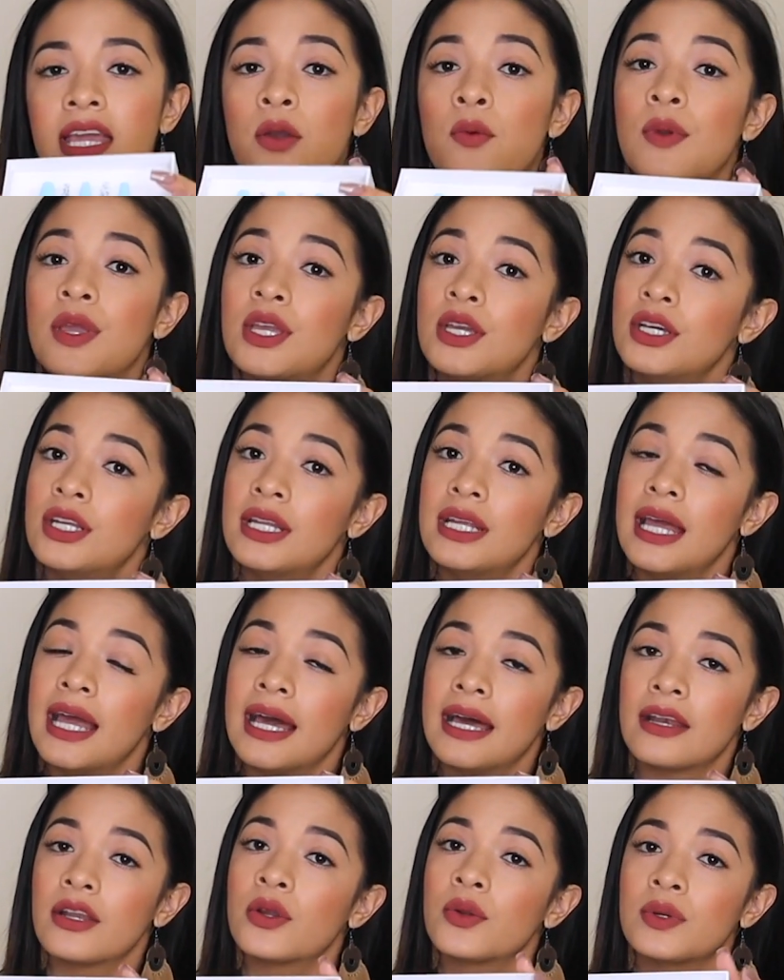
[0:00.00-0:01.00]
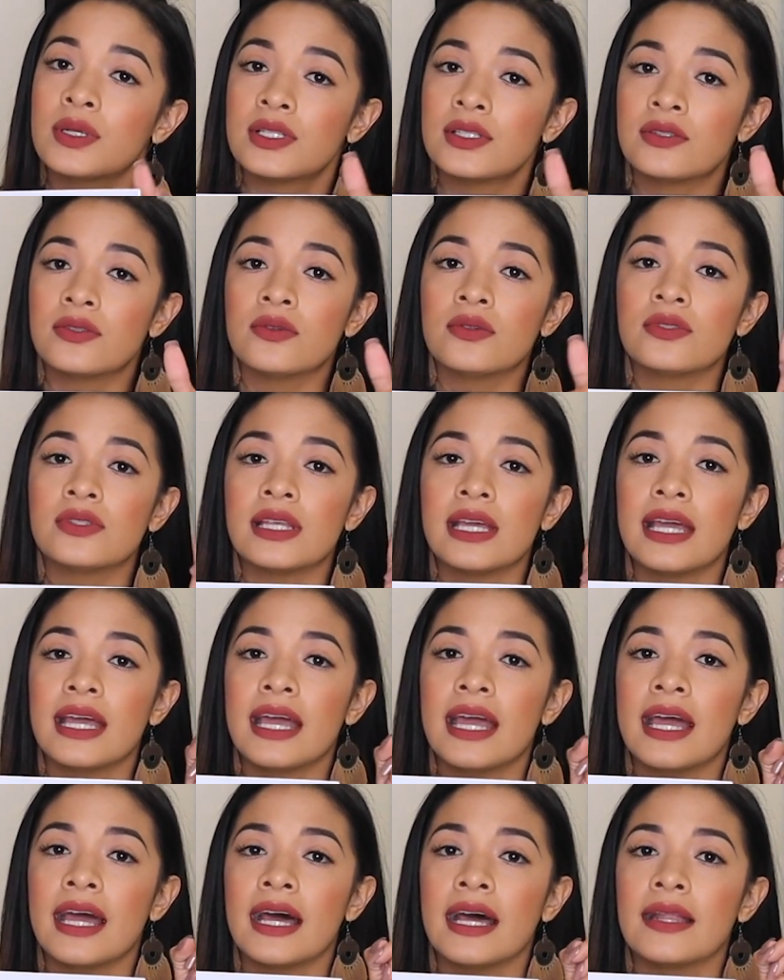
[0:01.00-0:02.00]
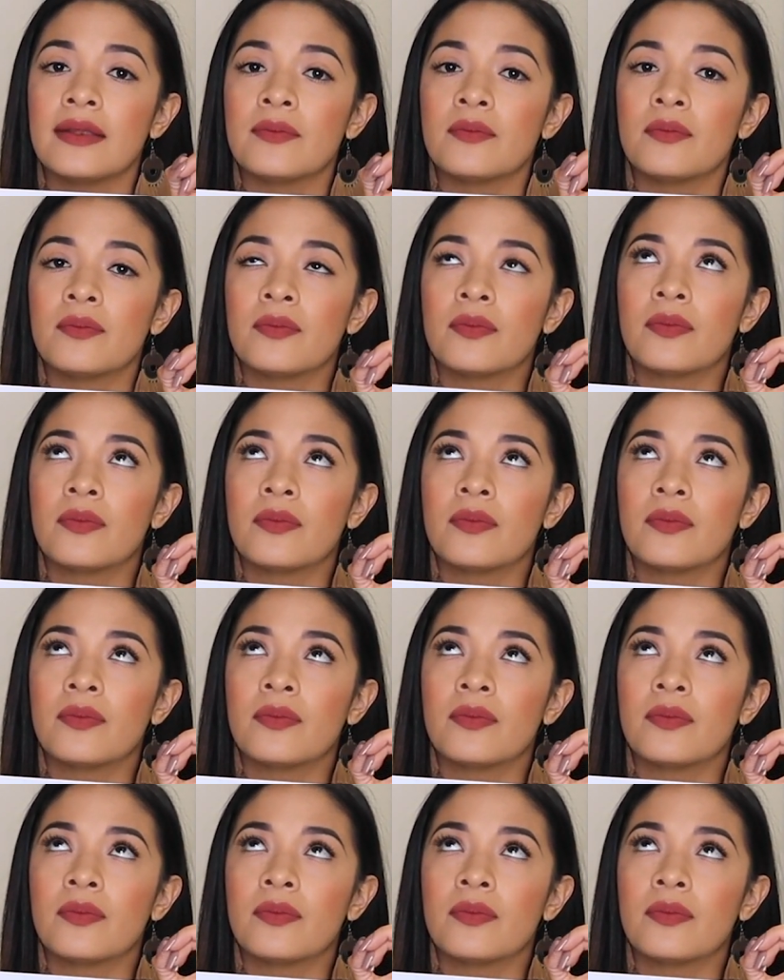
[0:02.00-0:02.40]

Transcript: We could add crystals and